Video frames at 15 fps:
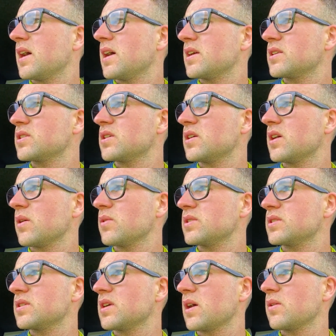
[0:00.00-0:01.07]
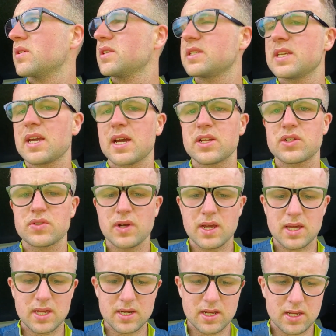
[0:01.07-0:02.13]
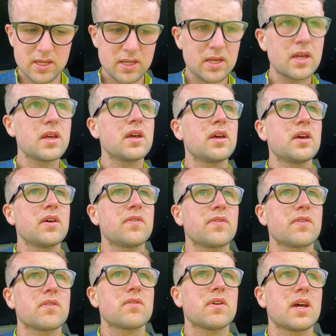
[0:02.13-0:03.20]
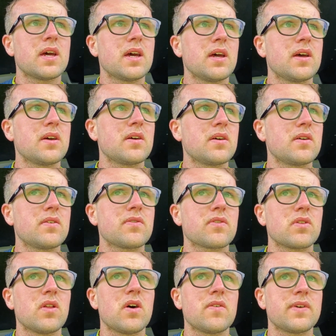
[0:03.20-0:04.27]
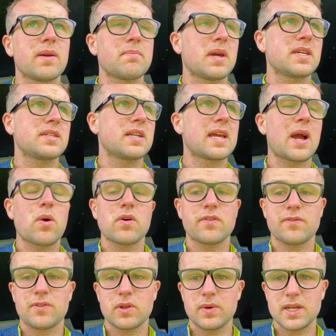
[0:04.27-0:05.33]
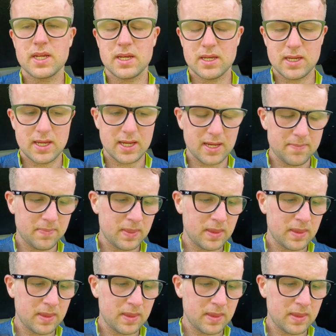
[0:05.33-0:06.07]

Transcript: so I was dehydrated for a lot of it, basically out of fluid. I